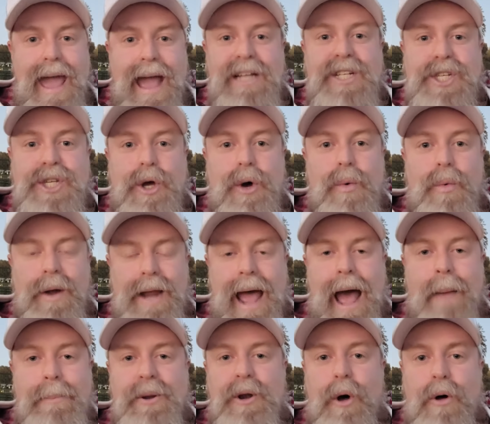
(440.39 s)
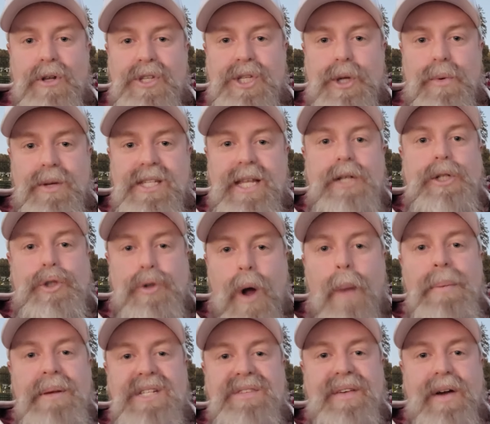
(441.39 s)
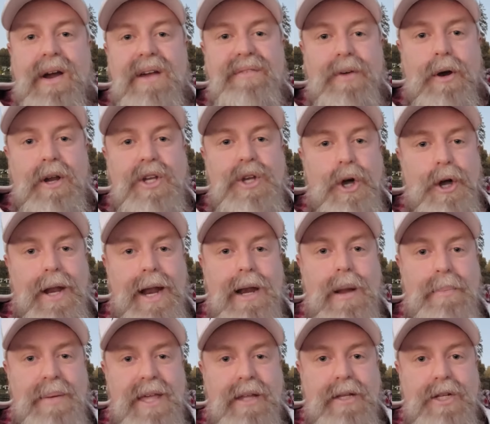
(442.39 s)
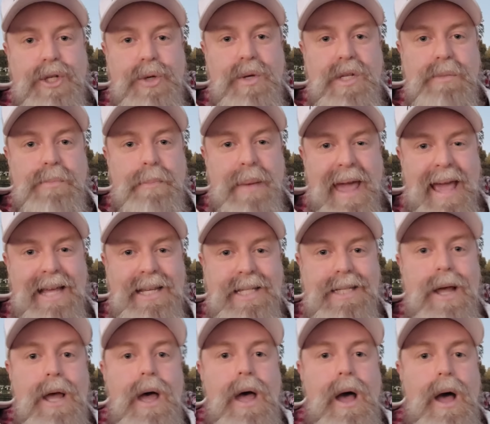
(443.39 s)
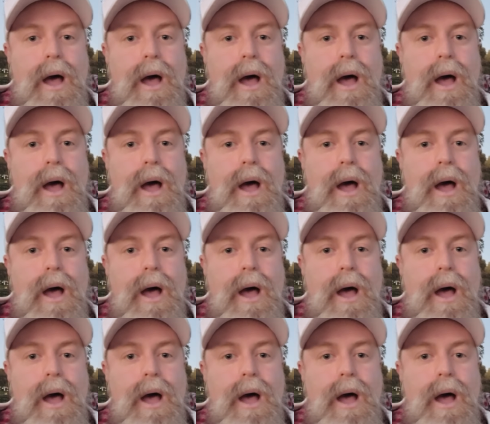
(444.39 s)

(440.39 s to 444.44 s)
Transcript: And so what happened also is that Trump is very, very good at appealing to his base.